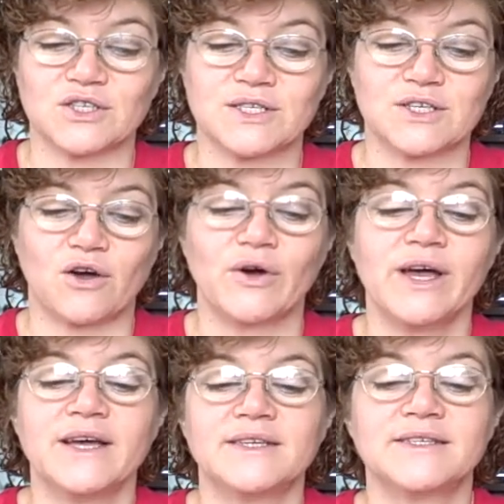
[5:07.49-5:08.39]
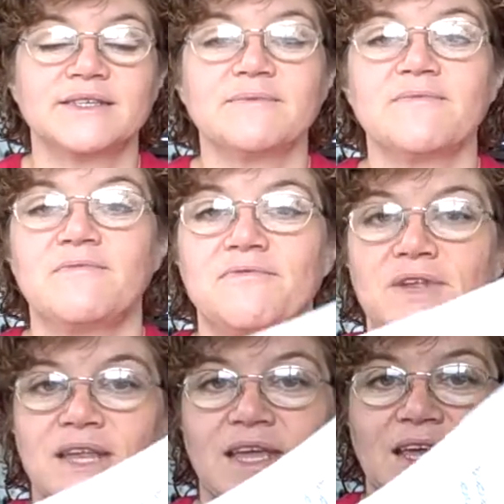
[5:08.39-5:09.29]
So
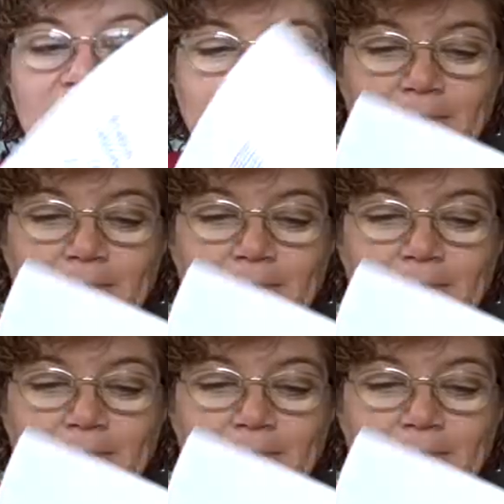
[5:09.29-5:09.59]
symphony,